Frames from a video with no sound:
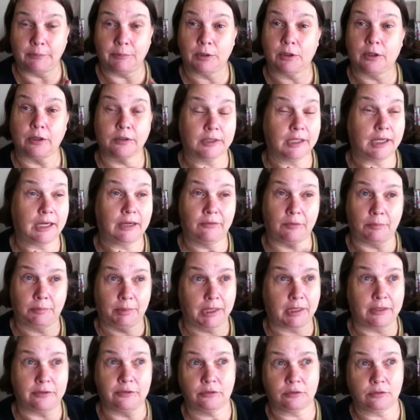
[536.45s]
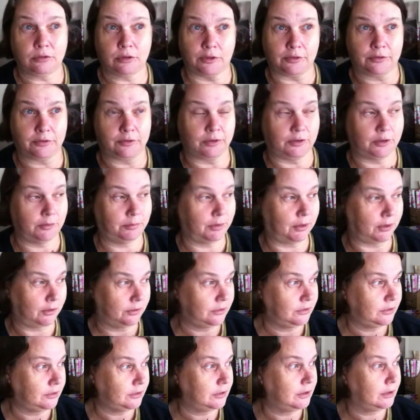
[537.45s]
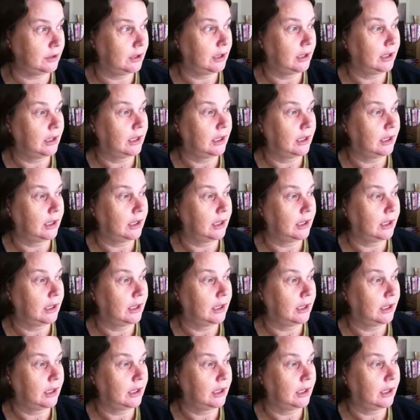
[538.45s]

because I have a parcel lost in the post,